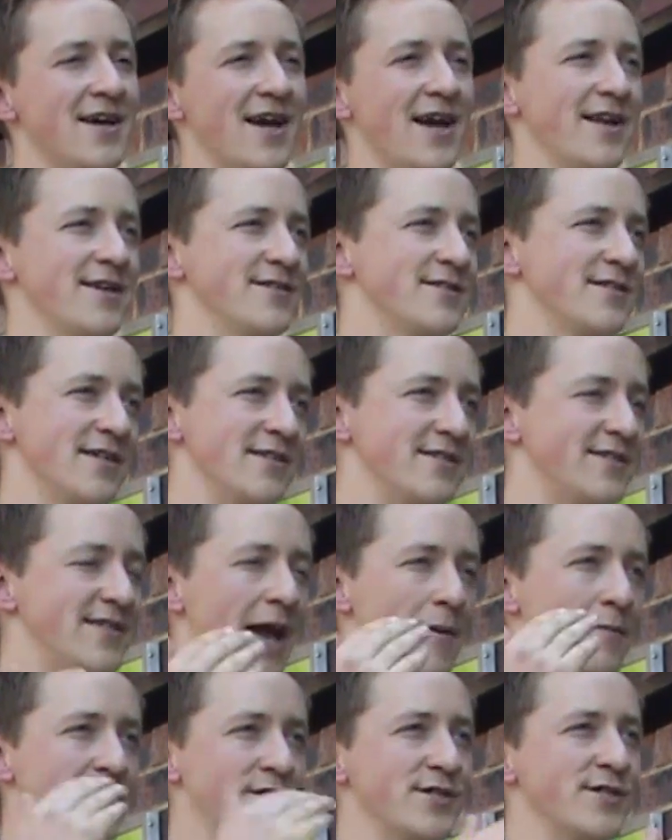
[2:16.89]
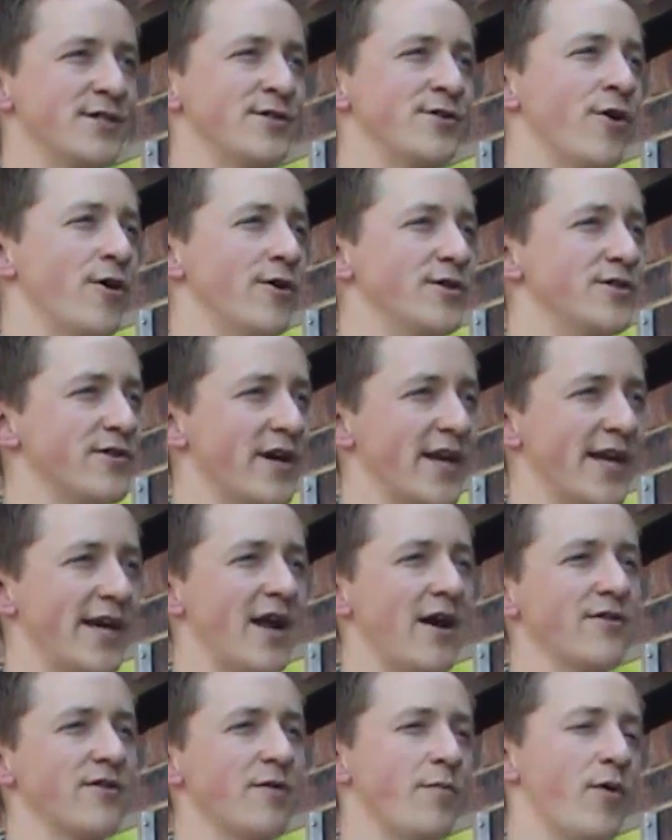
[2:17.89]
and it's damaged its nose trying to get
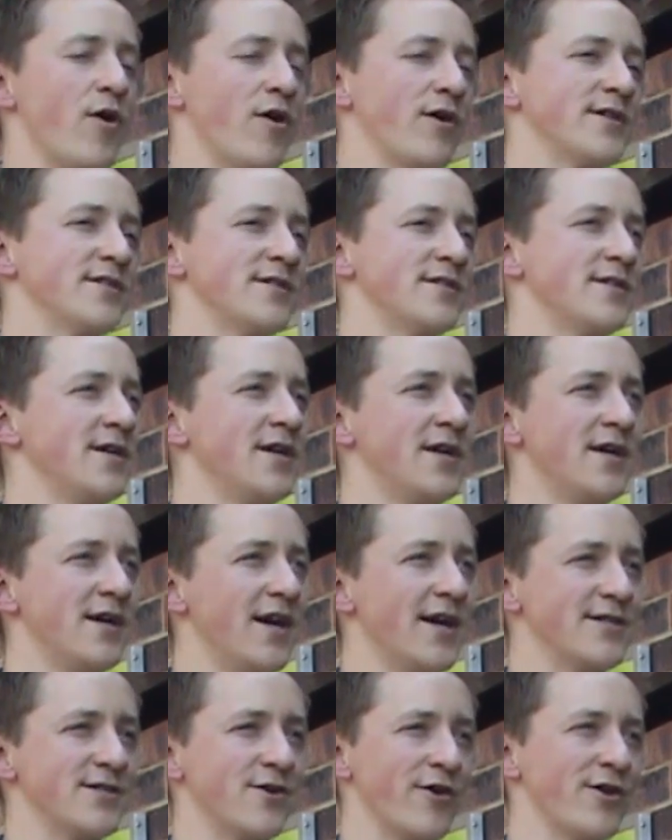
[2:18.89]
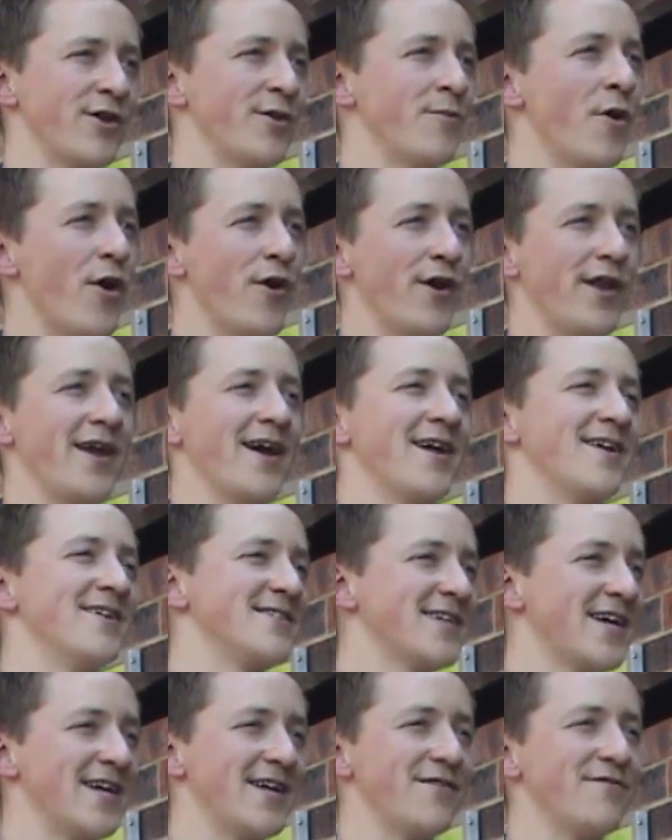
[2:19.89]
out the box, and it's got pneumonia and a
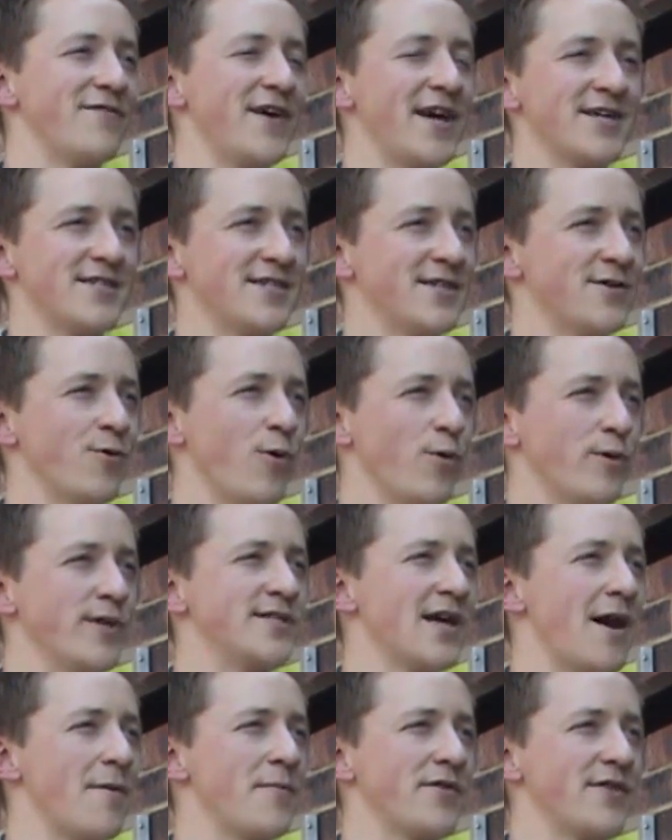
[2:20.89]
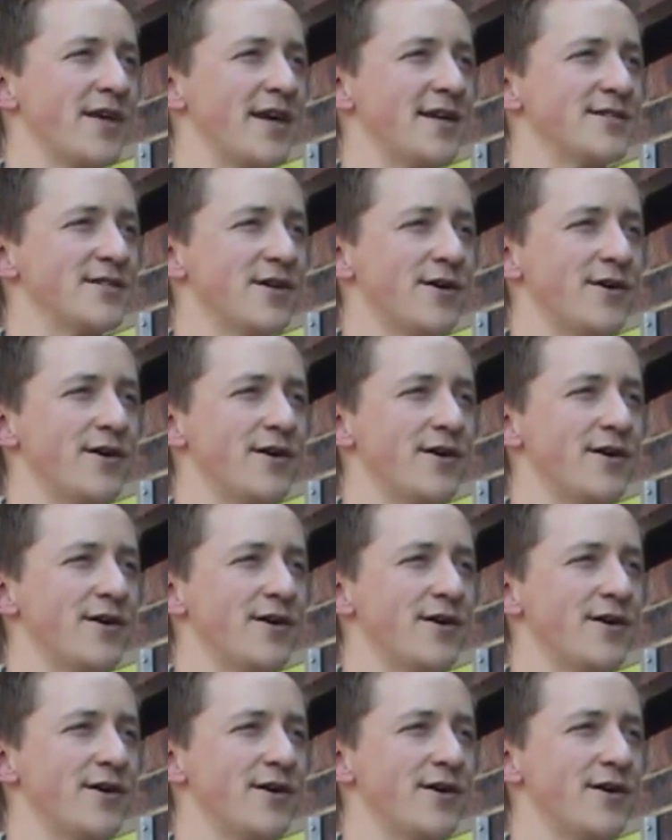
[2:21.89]
skin infection and all this type of thing. So